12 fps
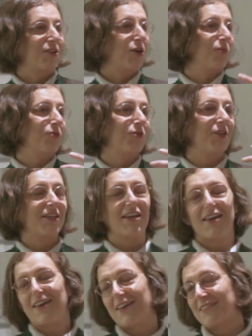
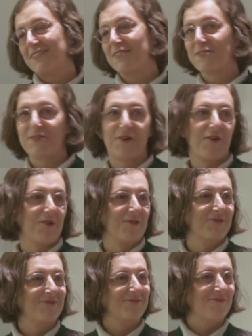communicate,
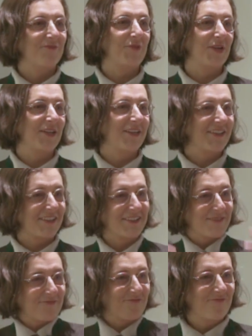bring
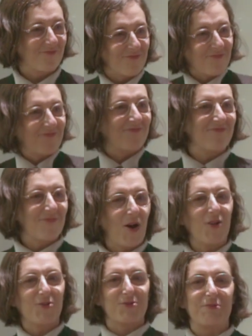
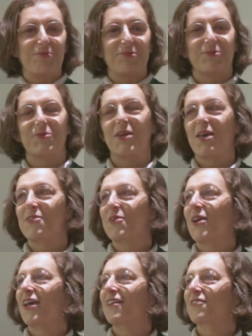all those people
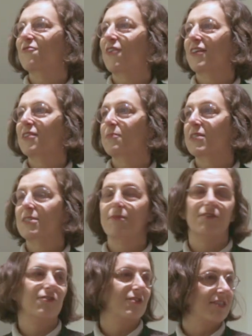together and find the best
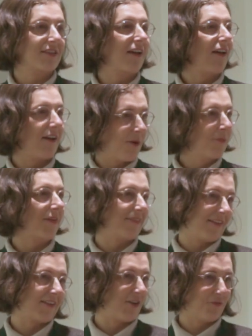methods. But
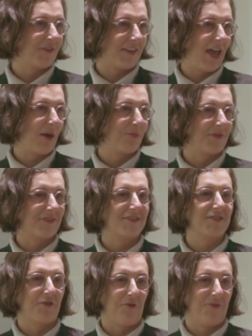the COVID happened,
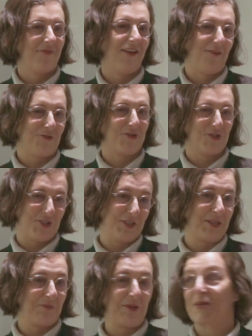so I was just
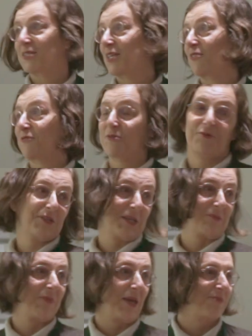sitting by myself and
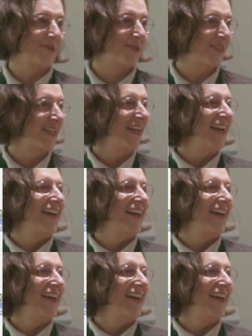reading papers.